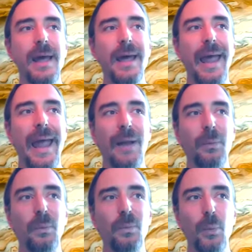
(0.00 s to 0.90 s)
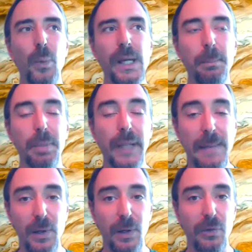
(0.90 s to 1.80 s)
And we can
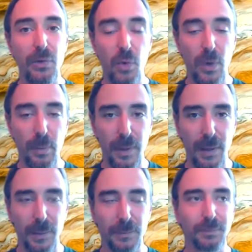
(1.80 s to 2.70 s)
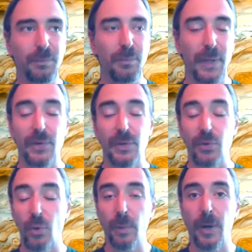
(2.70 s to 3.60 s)
blame it on Scorpio because it's
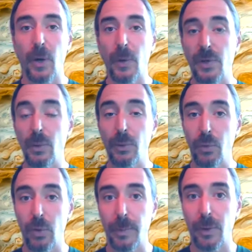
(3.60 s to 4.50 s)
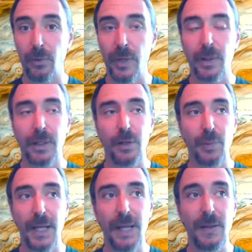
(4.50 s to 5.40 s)
Scorpio, and we say, oh, well, Scorpio's secretive.
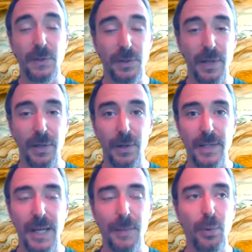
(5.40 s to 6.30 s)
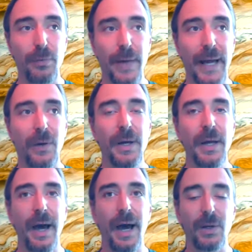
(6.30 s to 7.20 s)
But again, this is another example of how
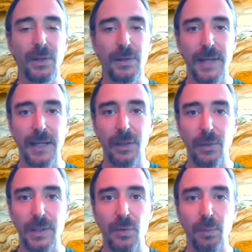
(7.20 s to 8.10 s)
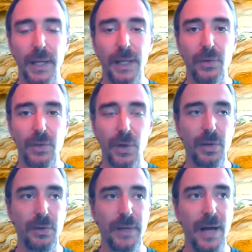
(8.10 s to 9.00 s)
understanding the rest of the planets shows
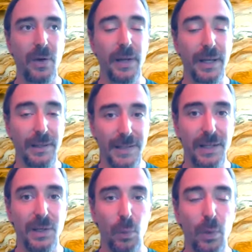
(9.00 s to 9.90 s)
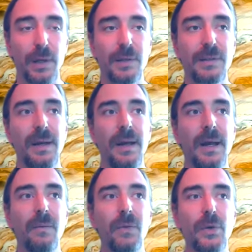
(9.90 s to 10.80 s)
us how an ascendant works.
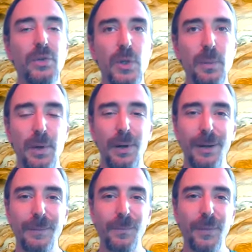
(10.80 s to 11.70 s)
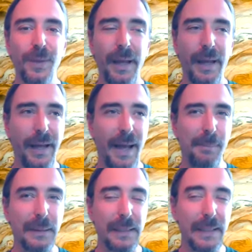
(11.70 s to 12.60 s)
You know, Jupiter, I
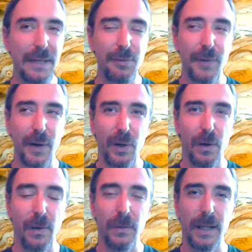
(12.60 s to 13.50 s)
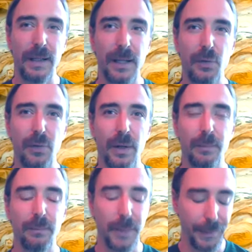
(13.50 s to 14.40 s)
believe, if I recall correctly, it's
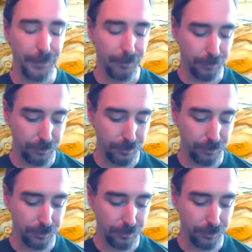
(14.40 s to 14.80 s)
from